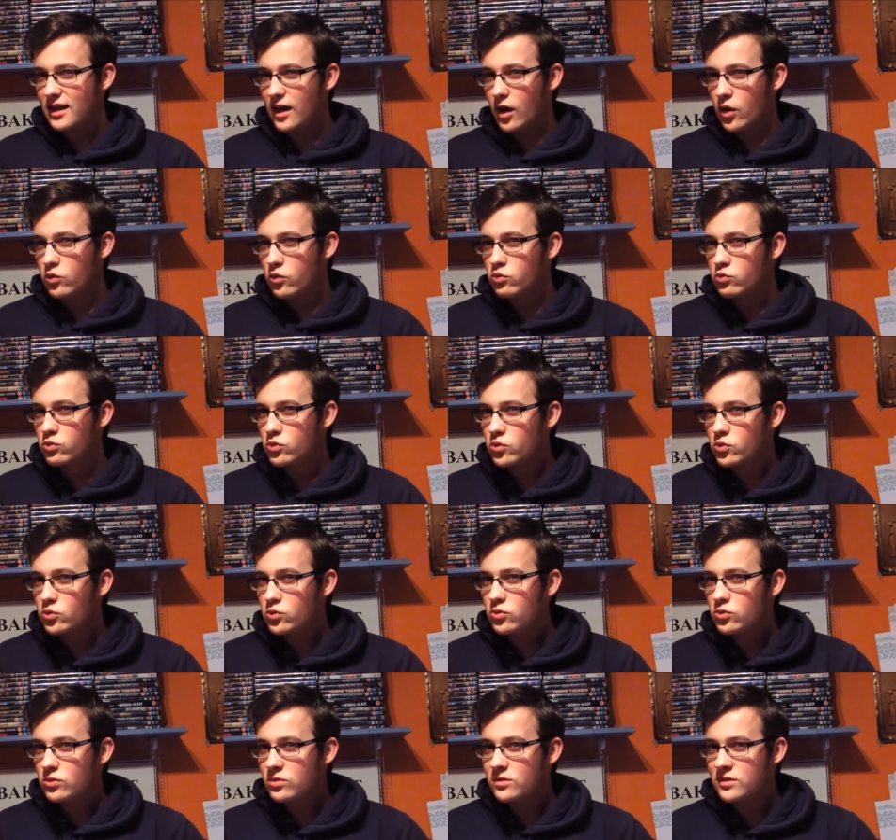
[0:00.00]
a
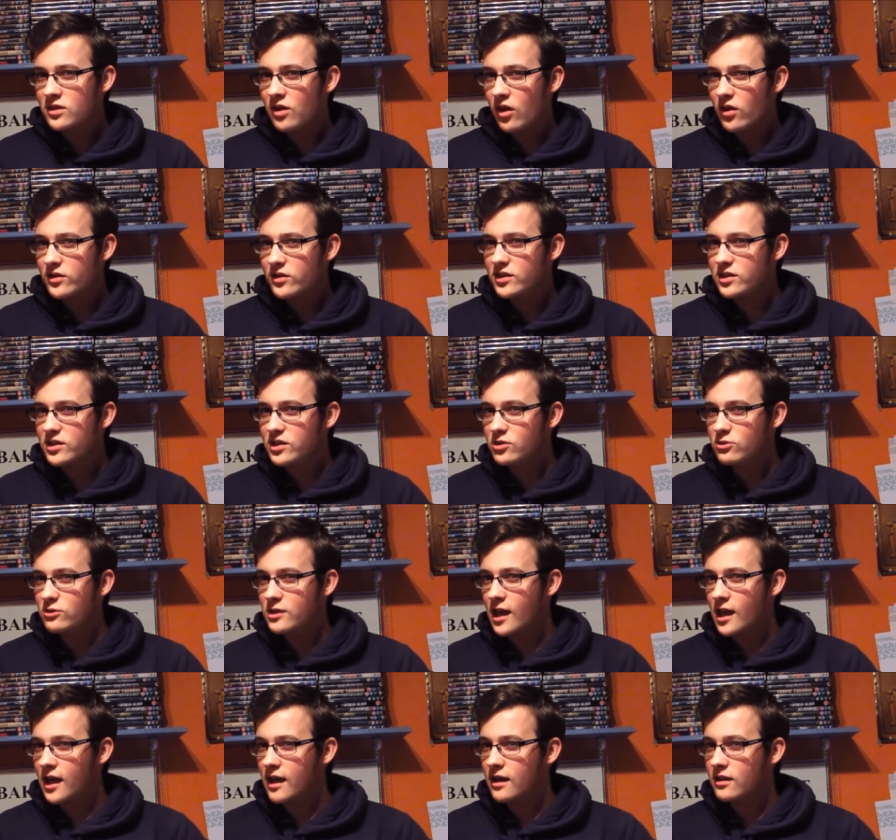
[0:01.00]
rule not to do
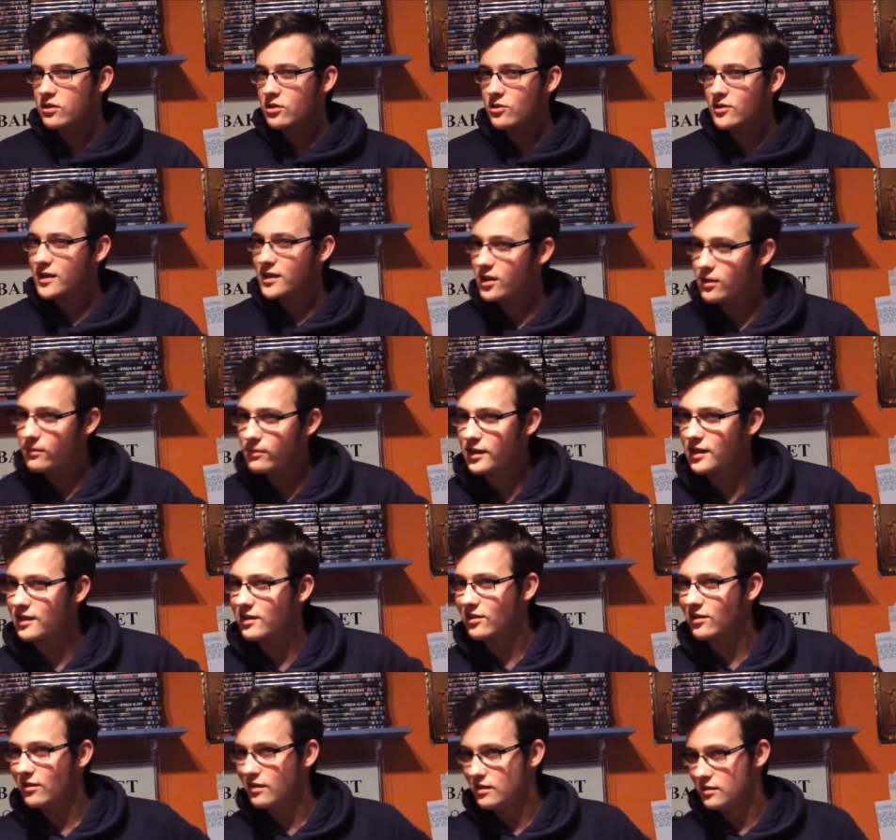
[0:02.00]
that, though it could be like,
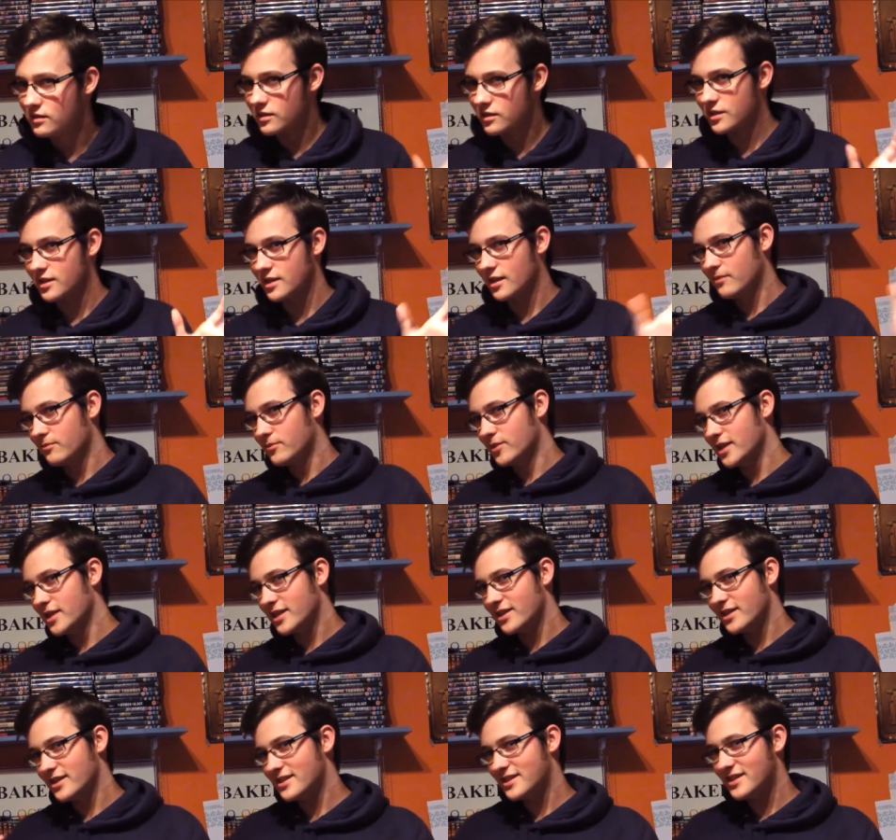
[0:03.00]
oh, look, I'm really
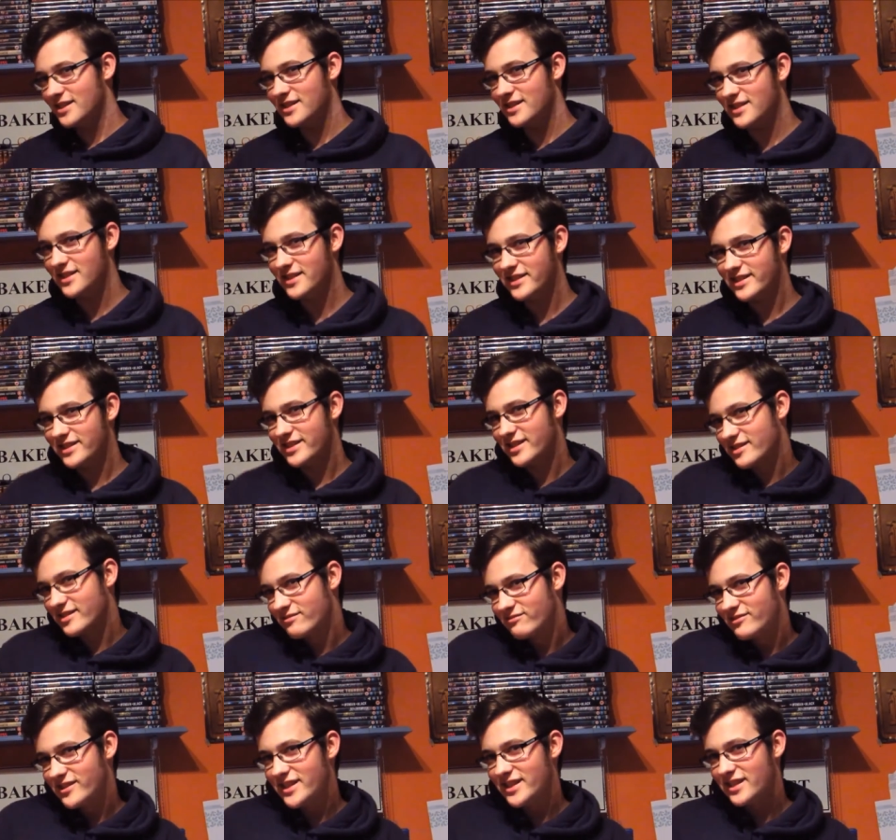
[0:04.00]
good at CG, this isn't
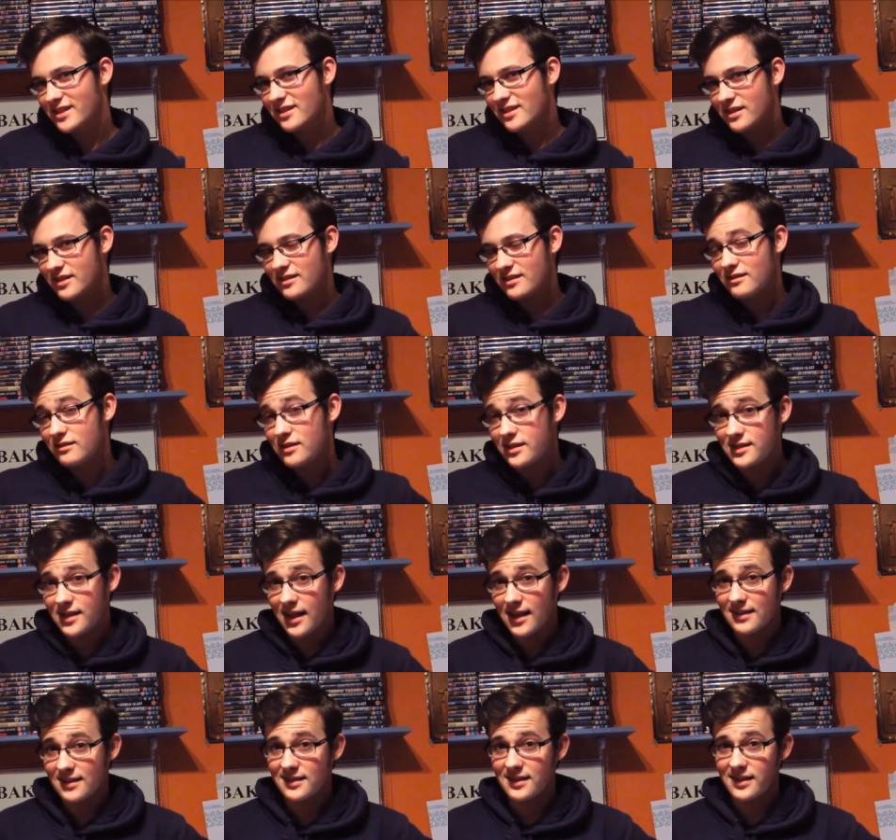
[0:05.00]
real, and it
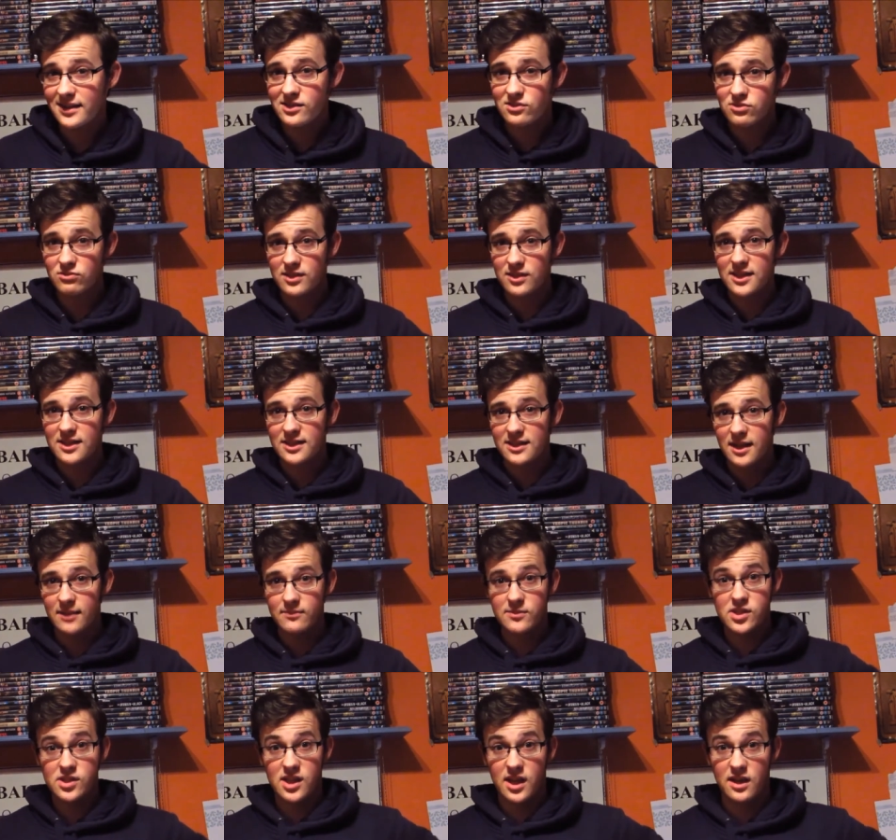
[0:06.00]
actually is real, and I'm
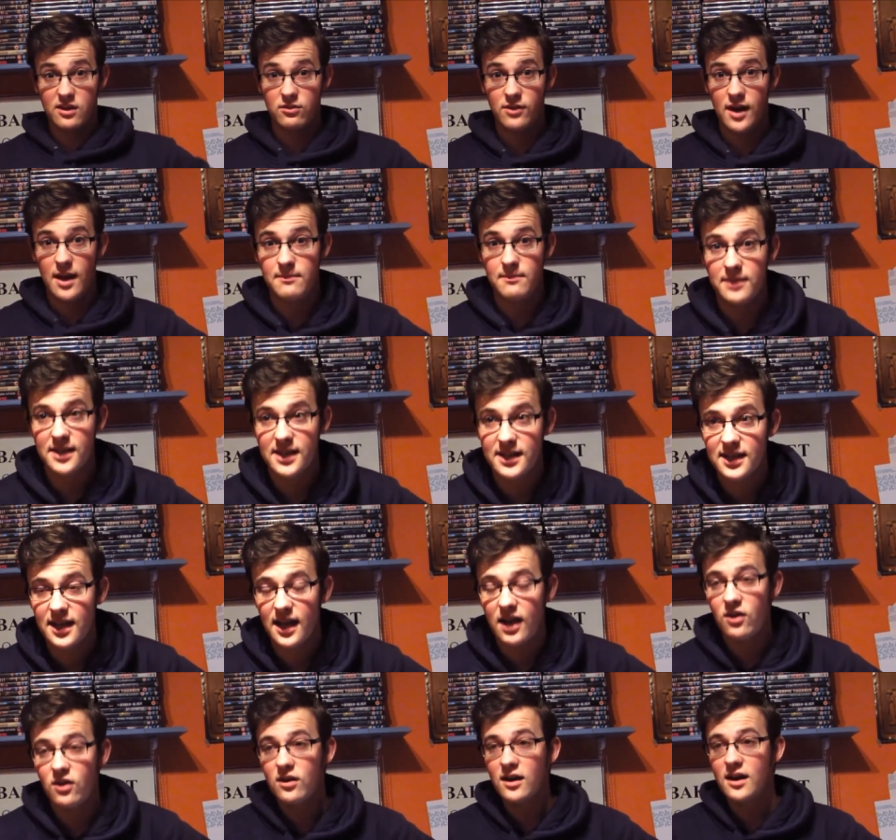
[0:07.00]
just kind of rambling
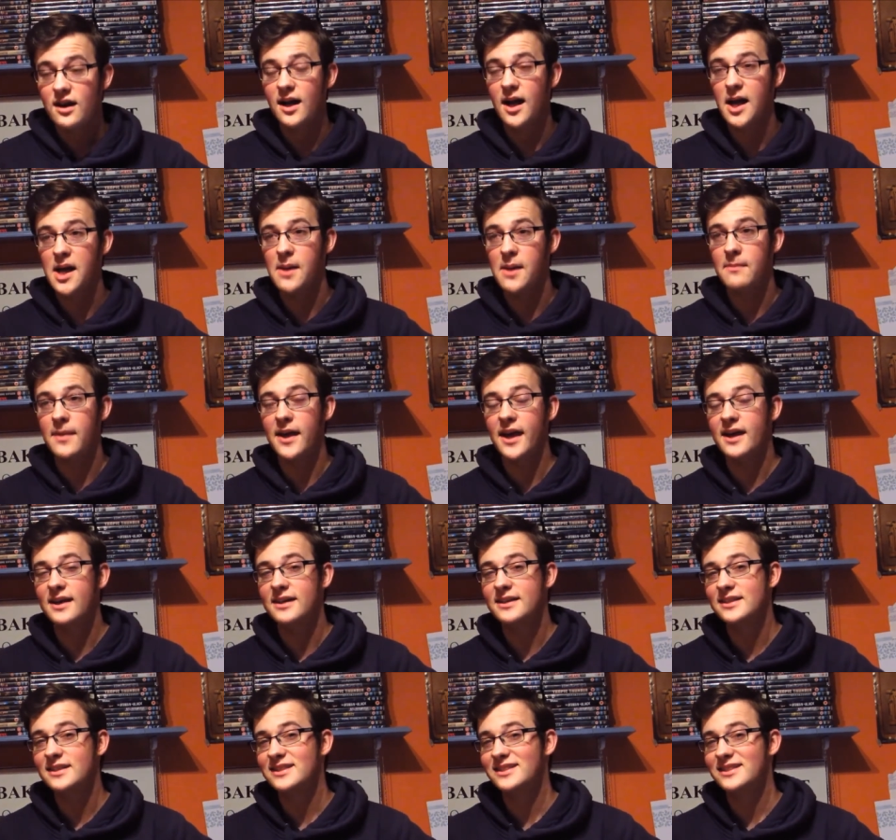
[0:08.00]
now. But yeah.